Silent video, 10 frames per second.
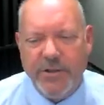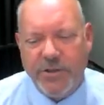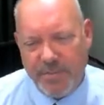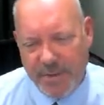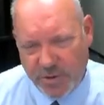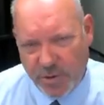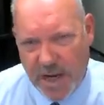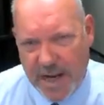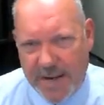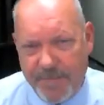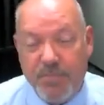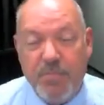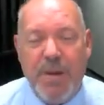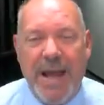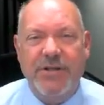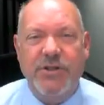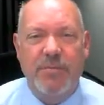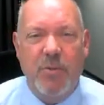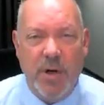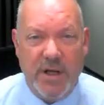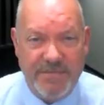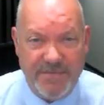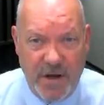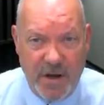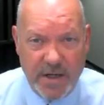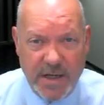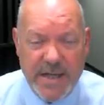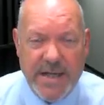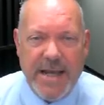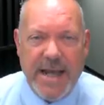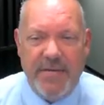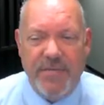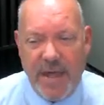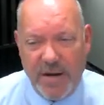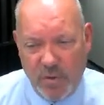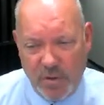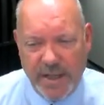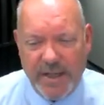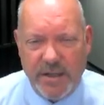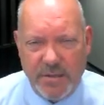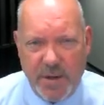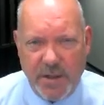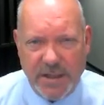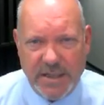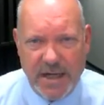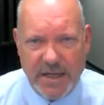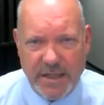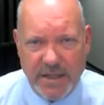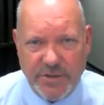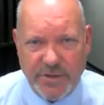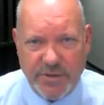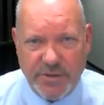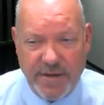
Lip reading: Should be dry, patchy morning fog, and then we'll get into partly cloudy conditions.